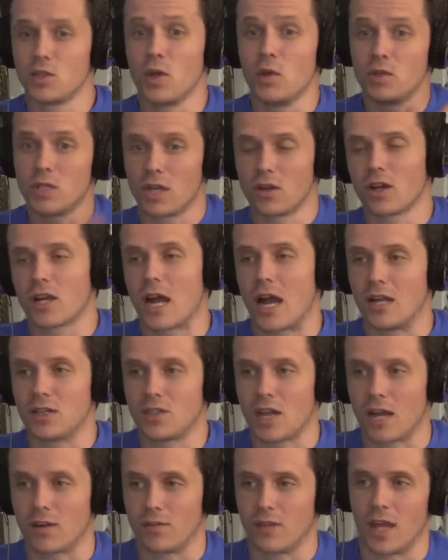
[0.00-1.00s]
So he was under
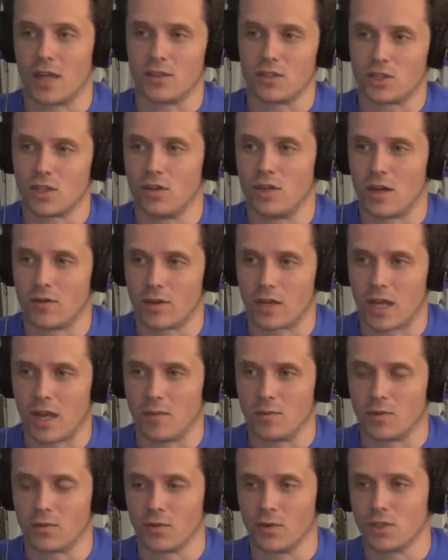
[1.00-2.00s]
contract for that. The show never
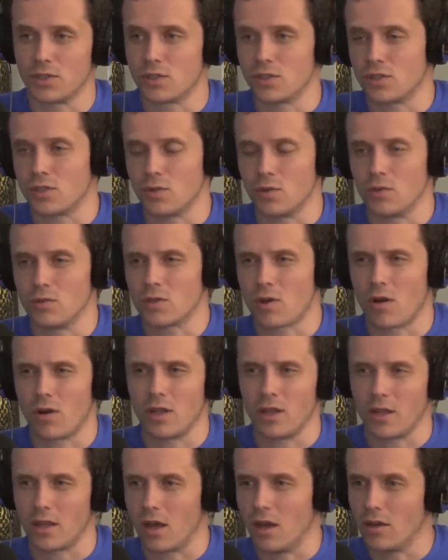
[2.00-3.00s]
came to fruition, so he was
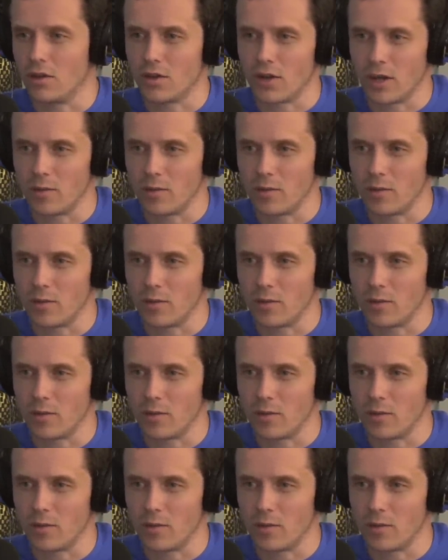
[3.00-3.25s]
already like under